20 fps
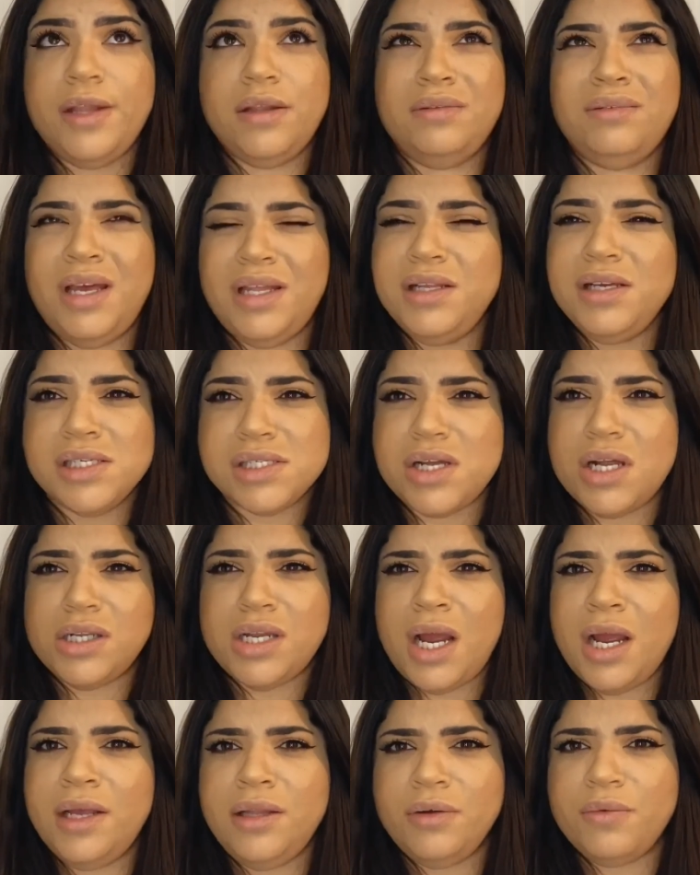think it's called
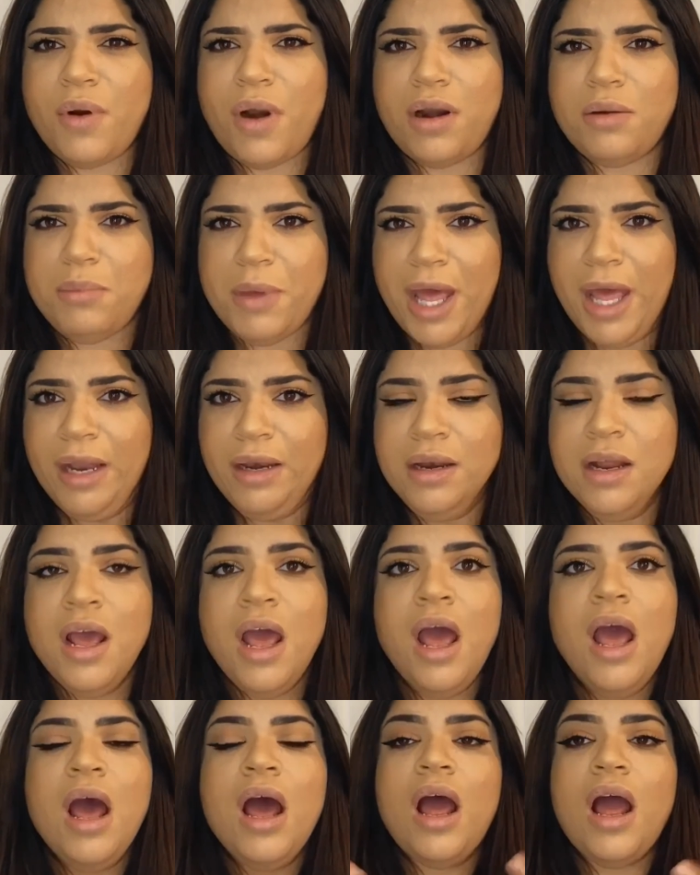Hyaluronic pen.
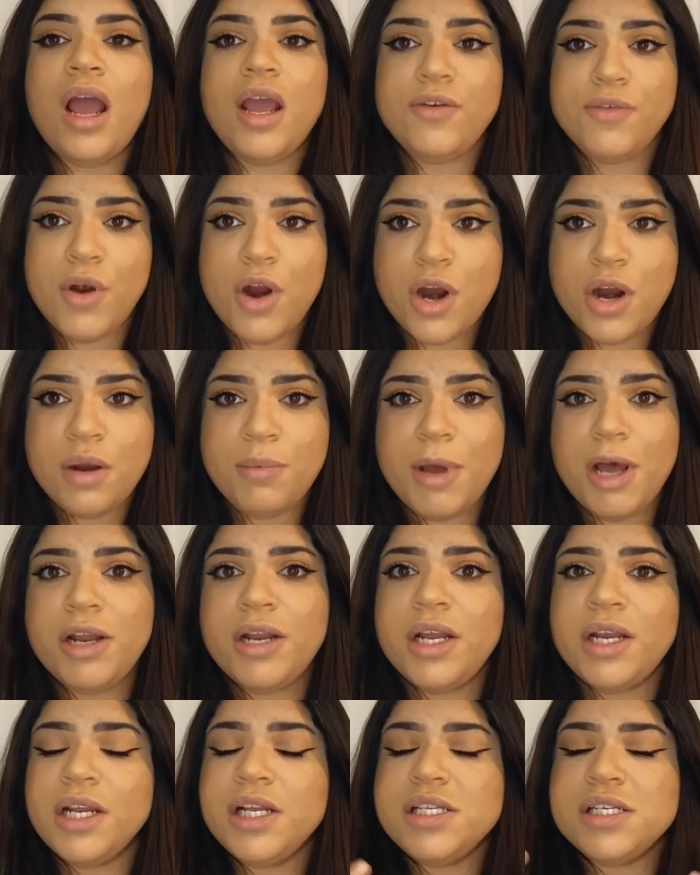I've heard about it,
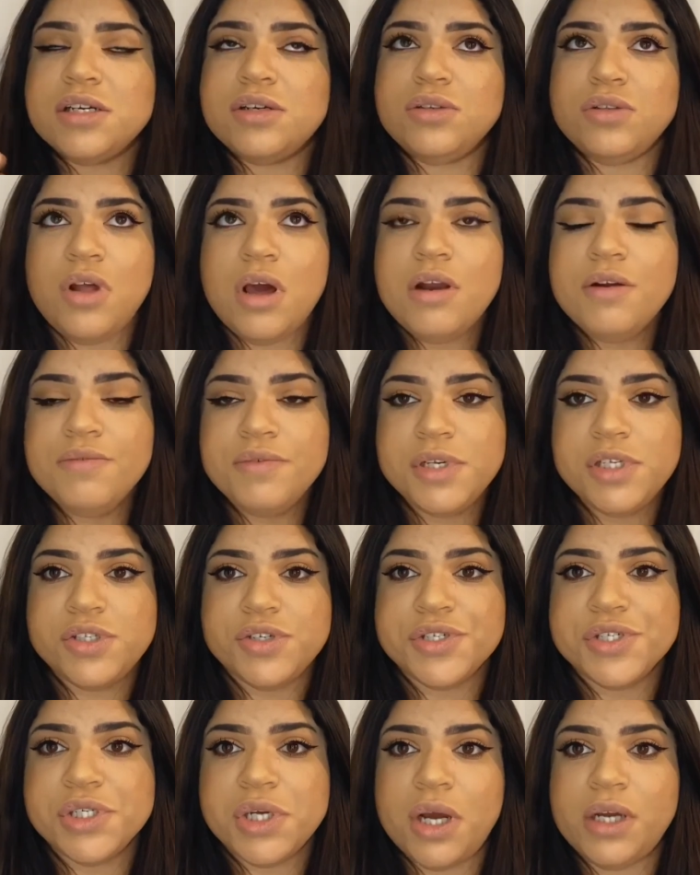and I did a lot of
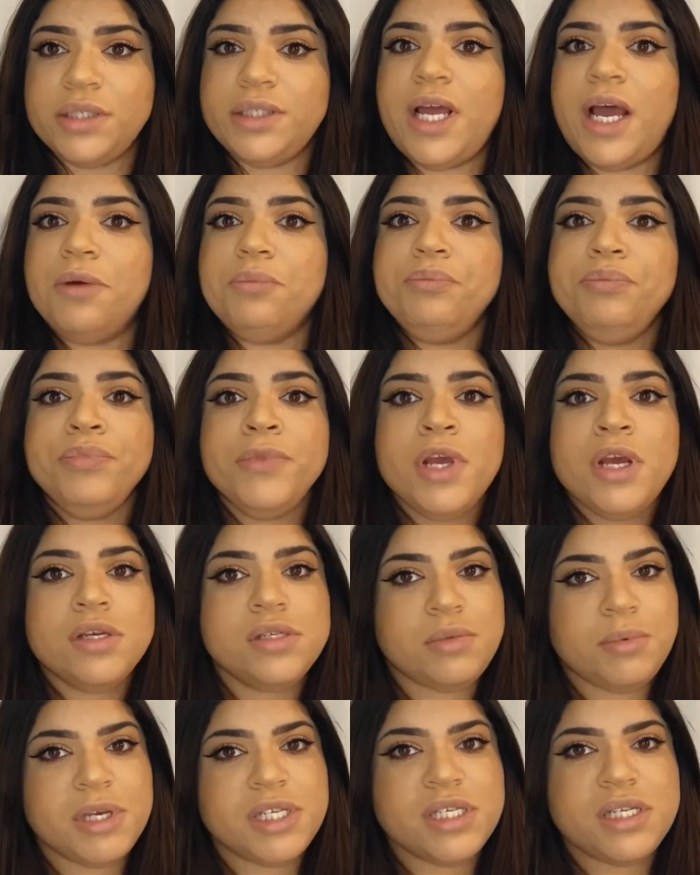research on that. So
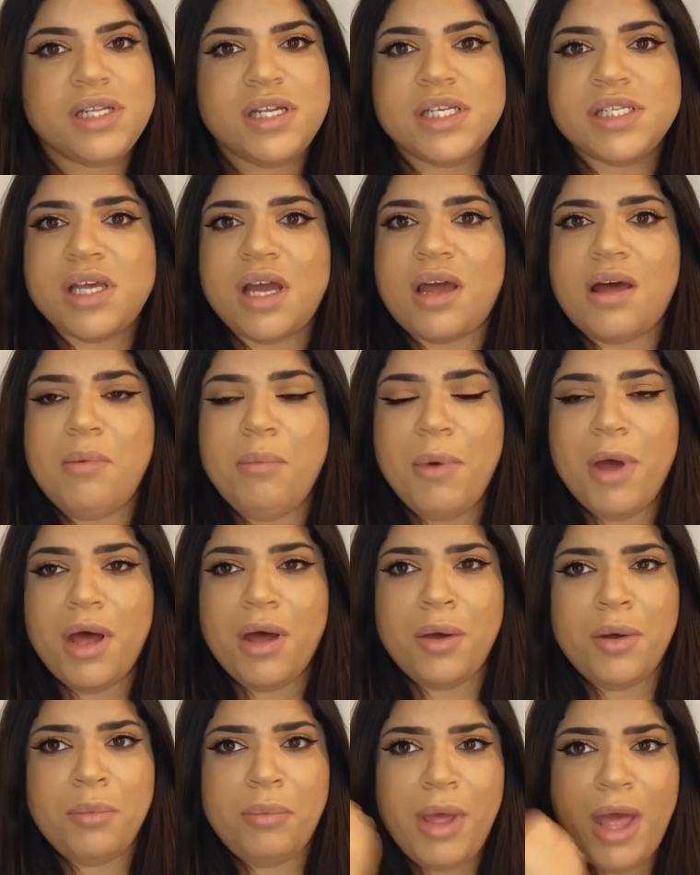basically, it's like
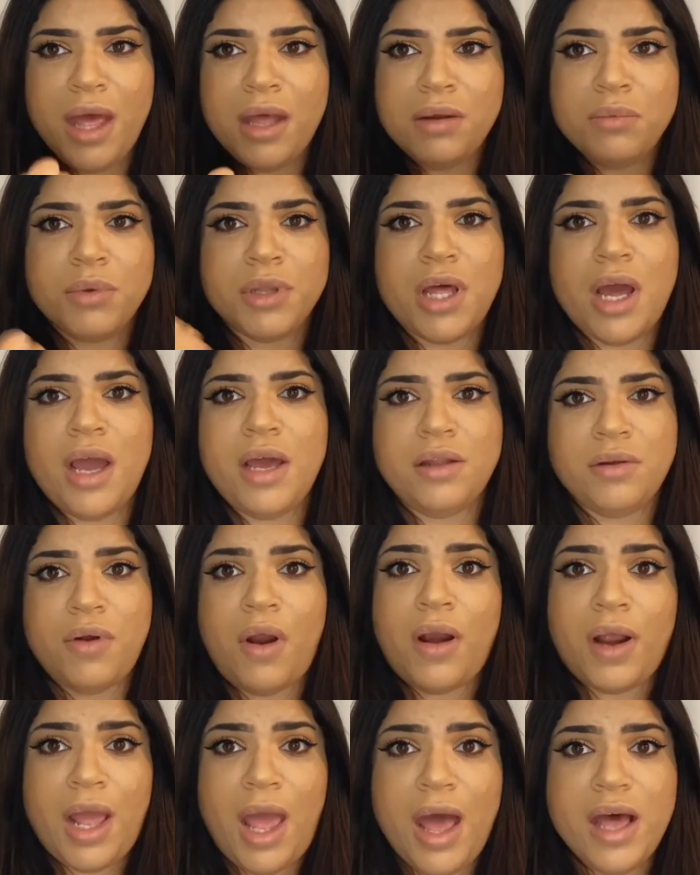a pen with
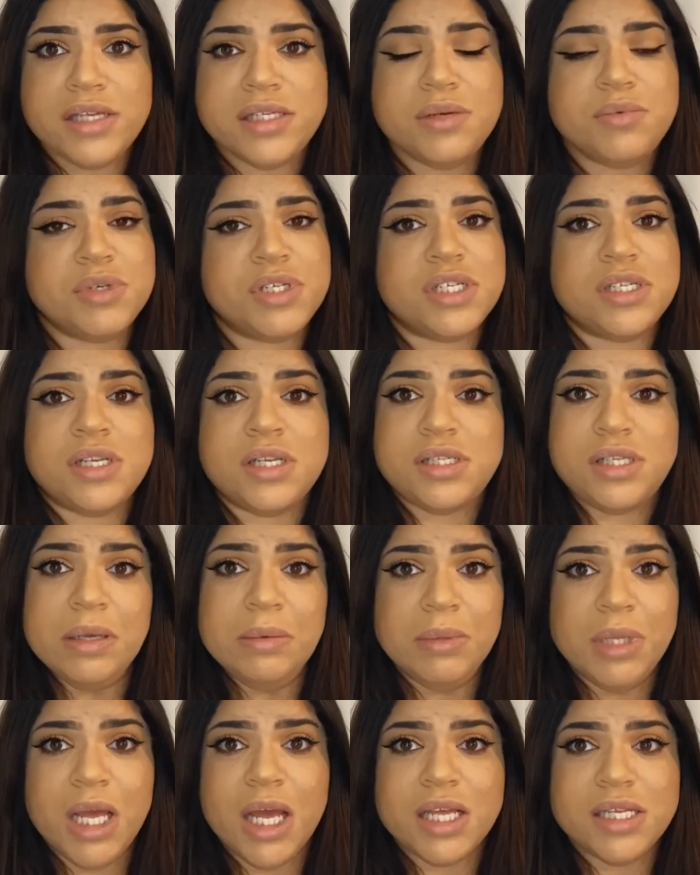hyaluronic acid, which is the same
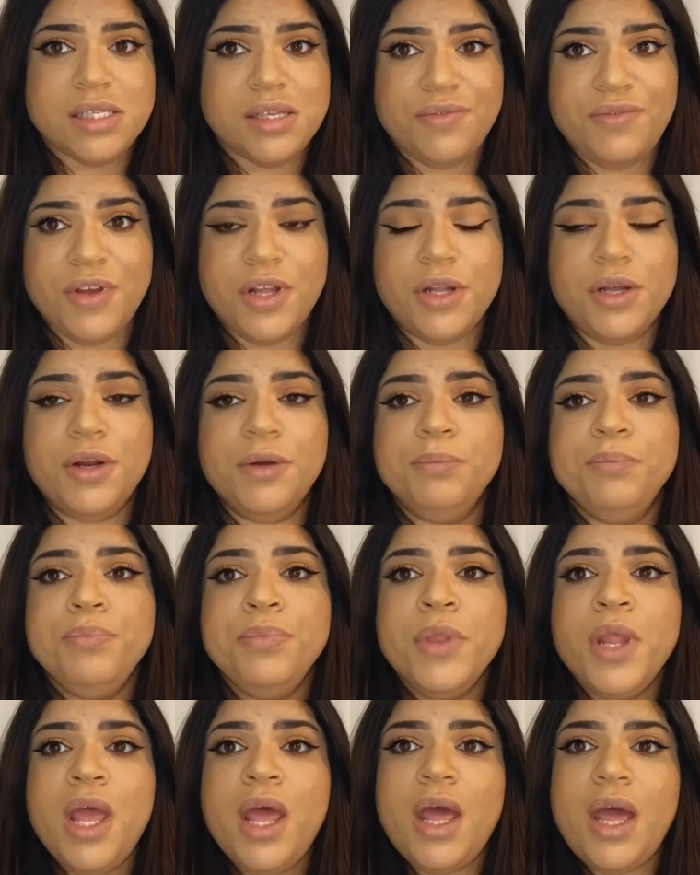thing as the filler,
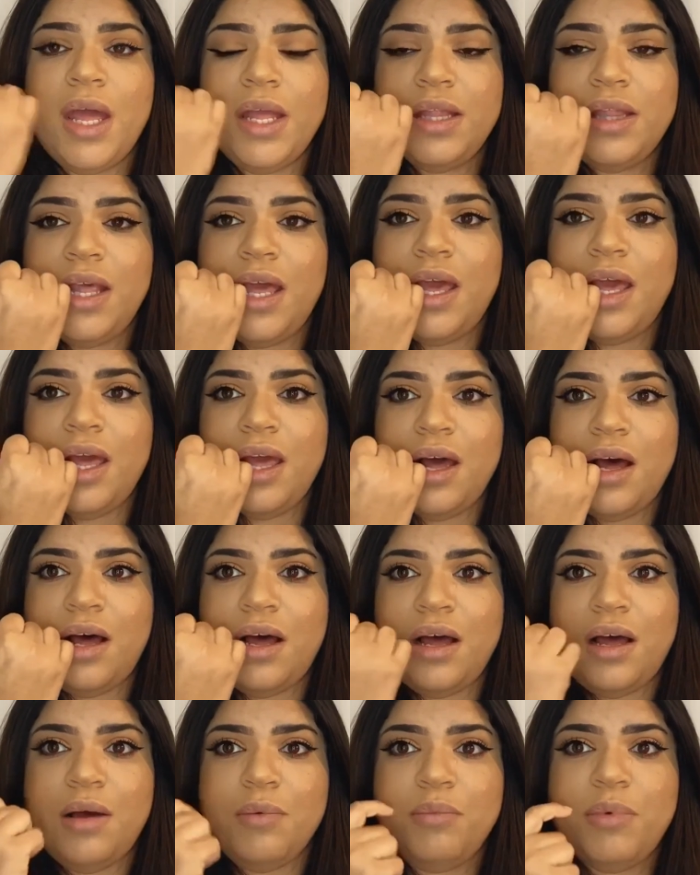and they
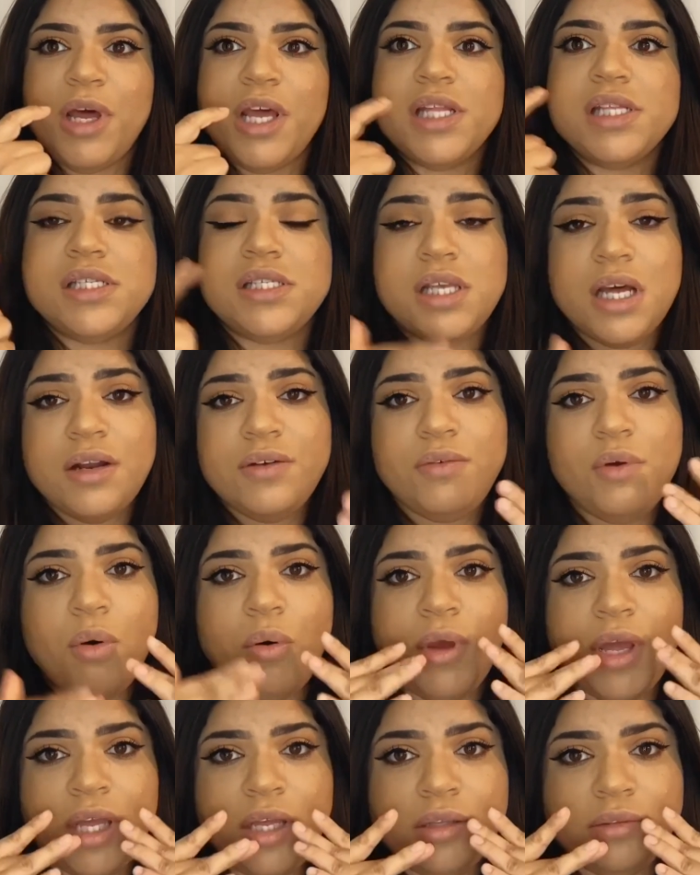but instead of
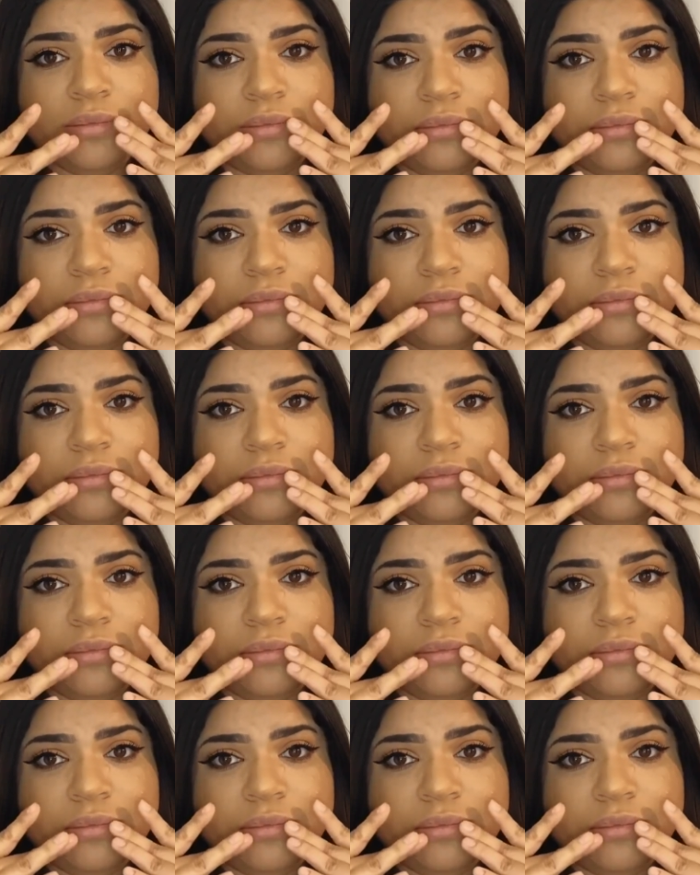going